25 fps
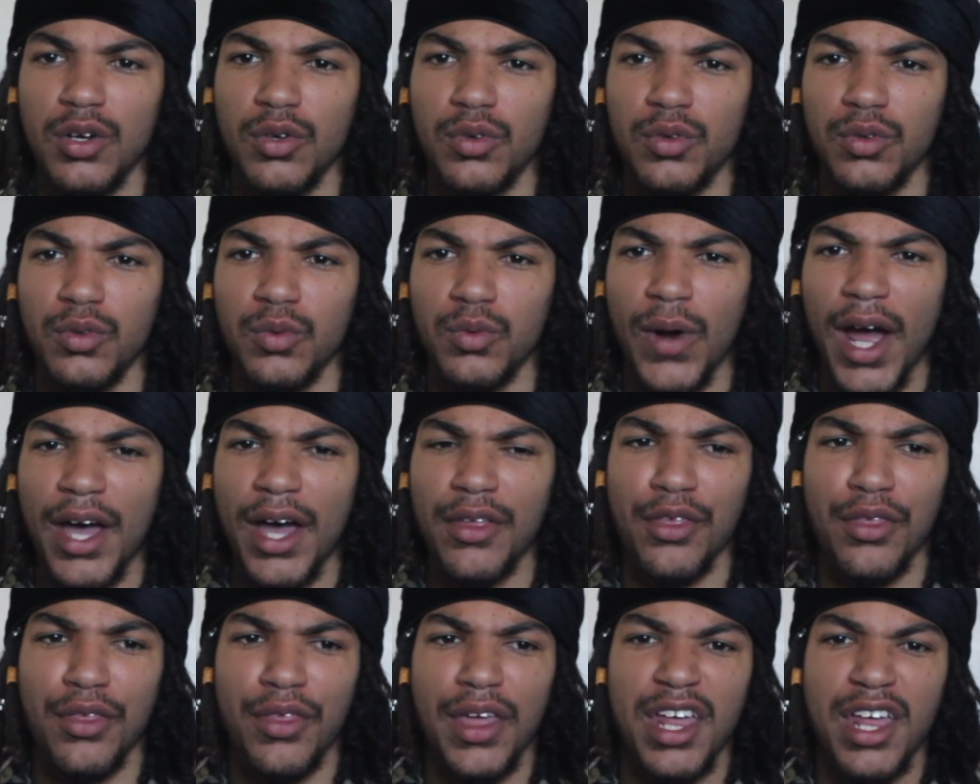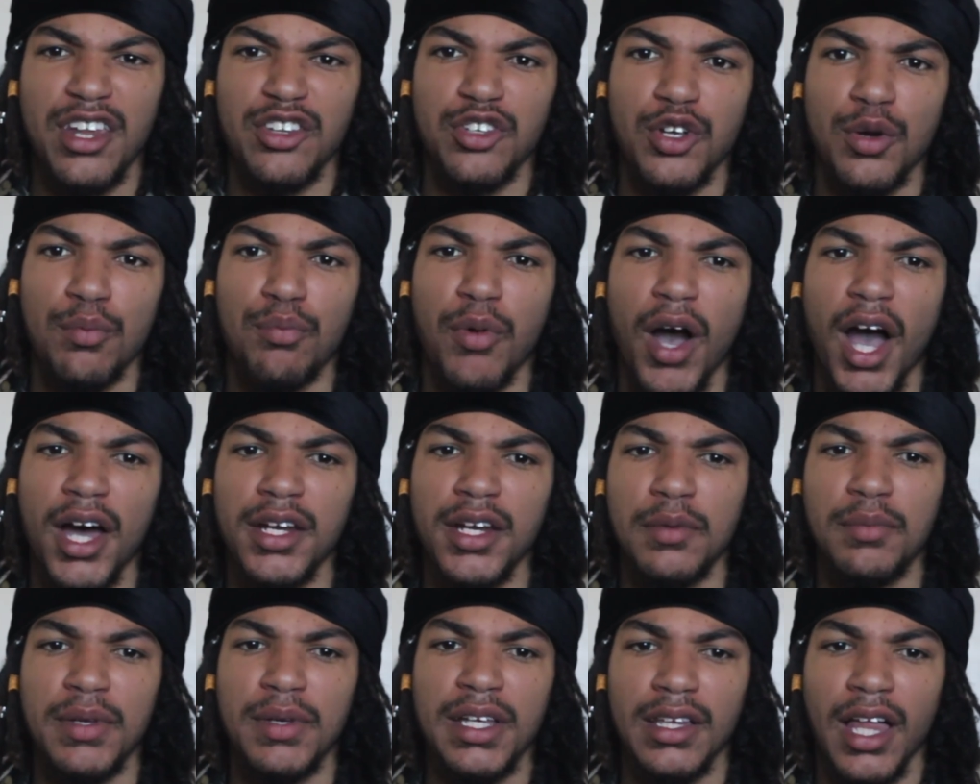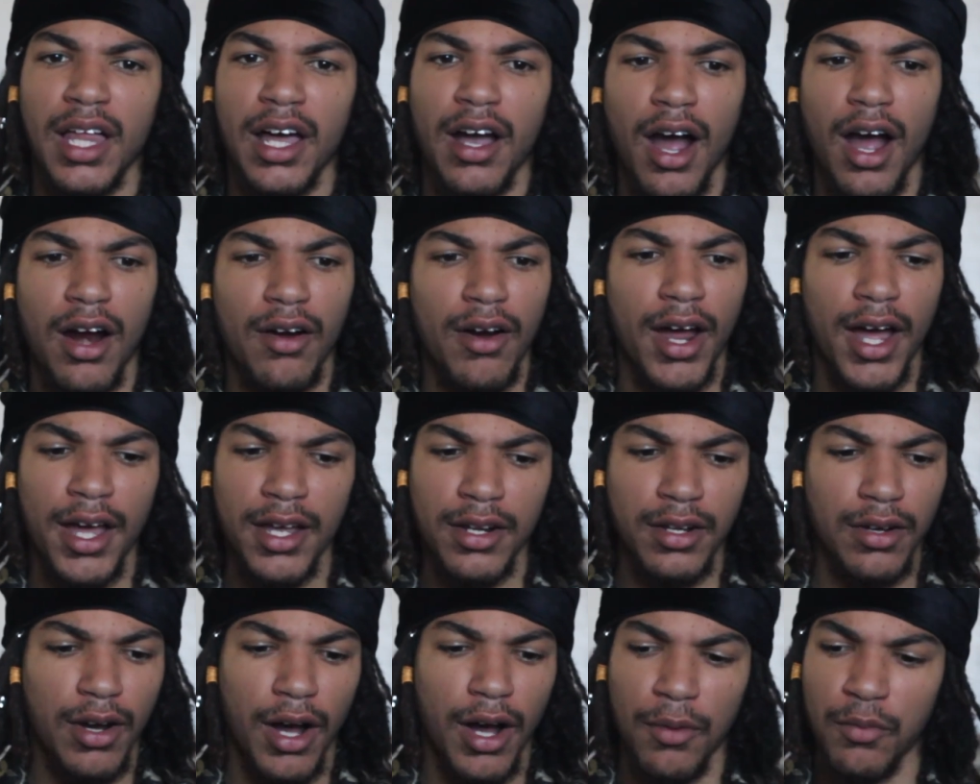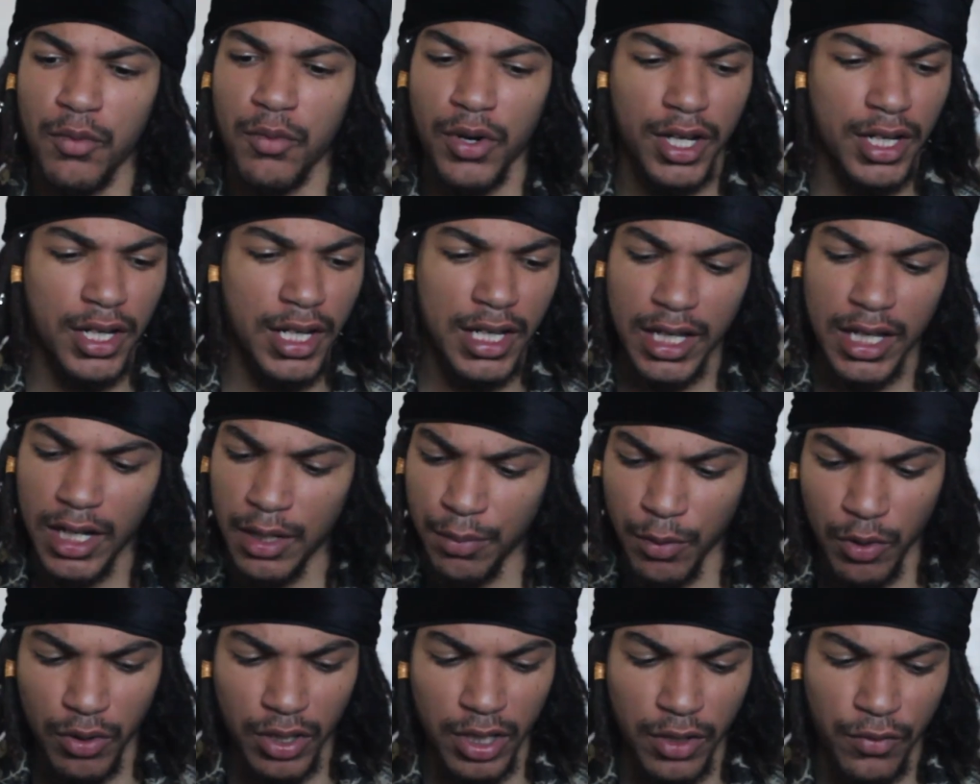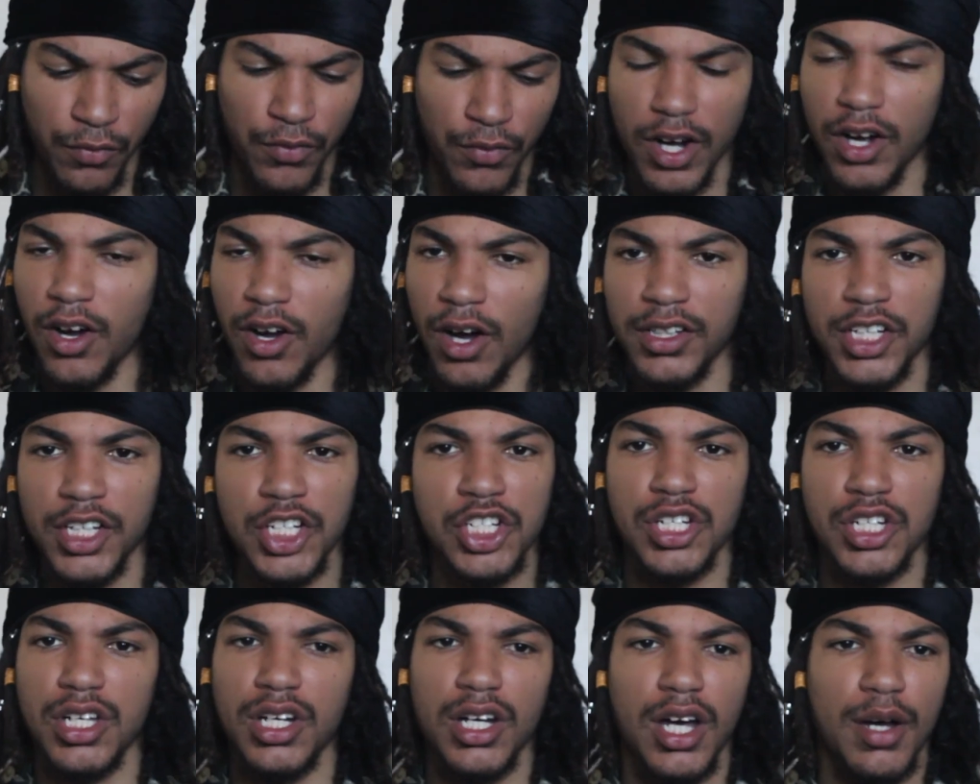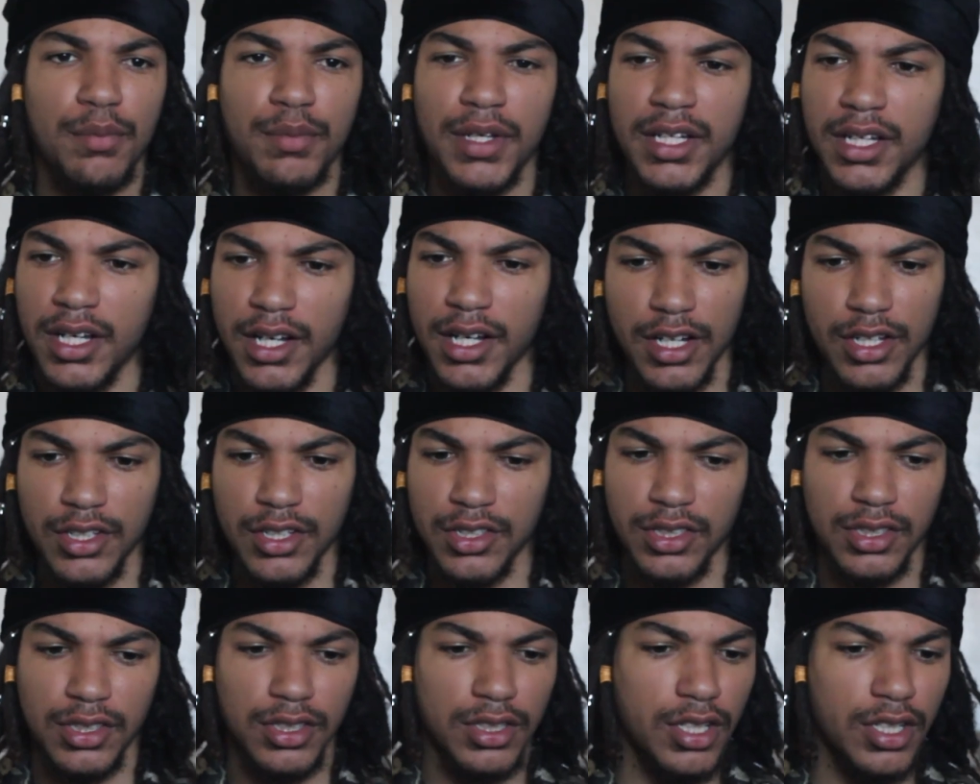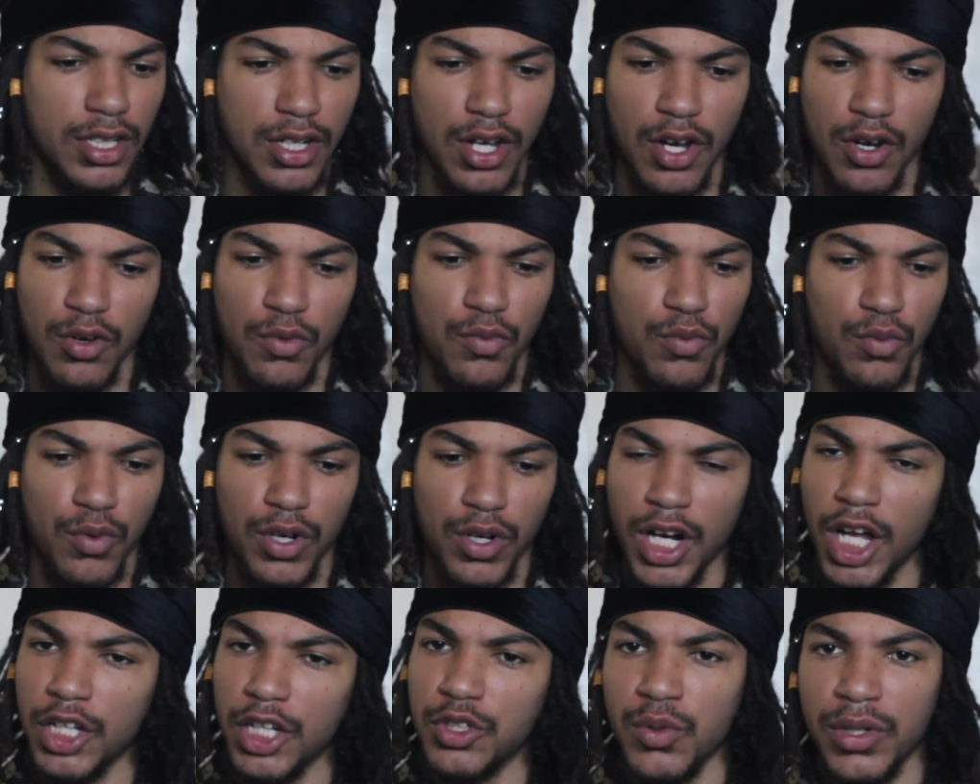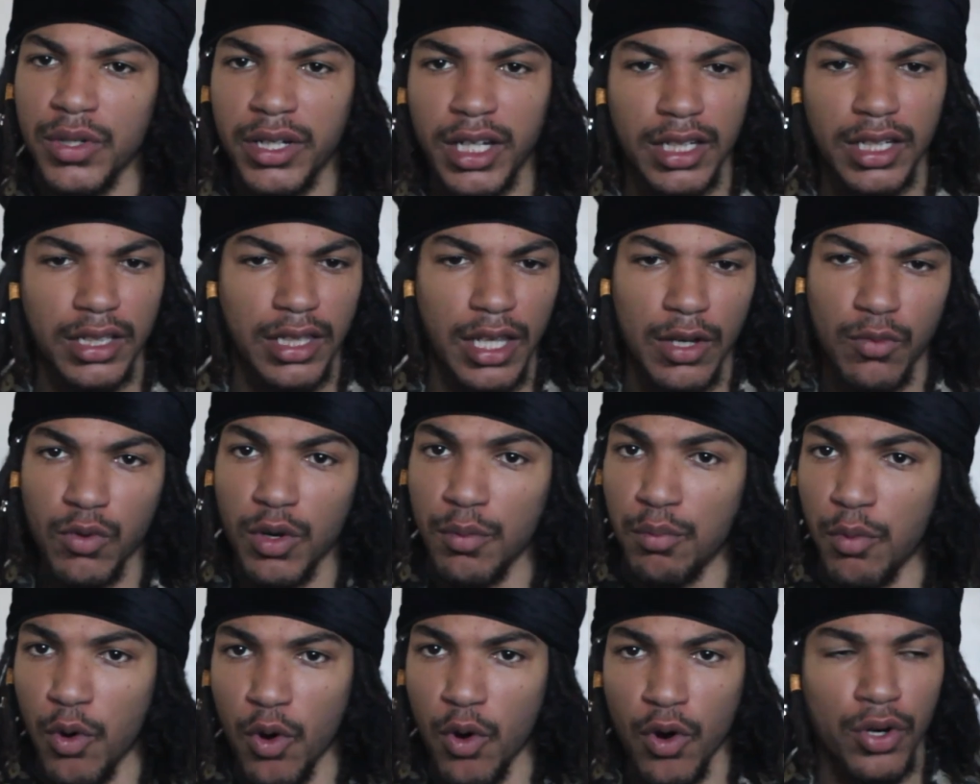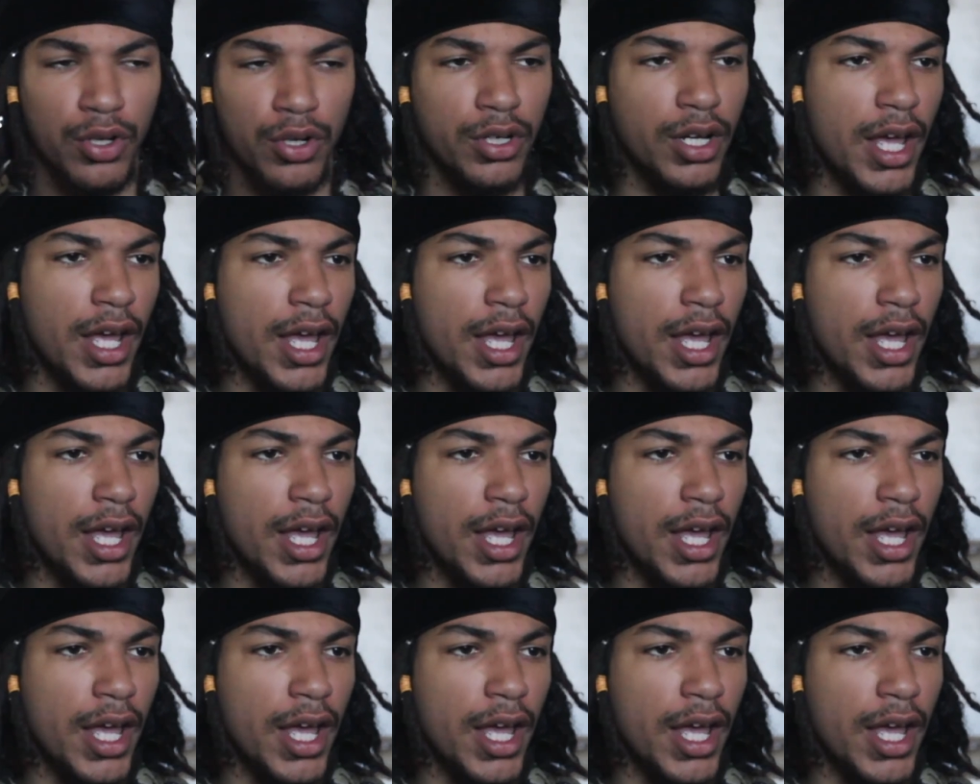rather than your body being like, all right, we're gonna get up and we're gonna fuck all this shit up because, you know, we're not doing anything, we're bored.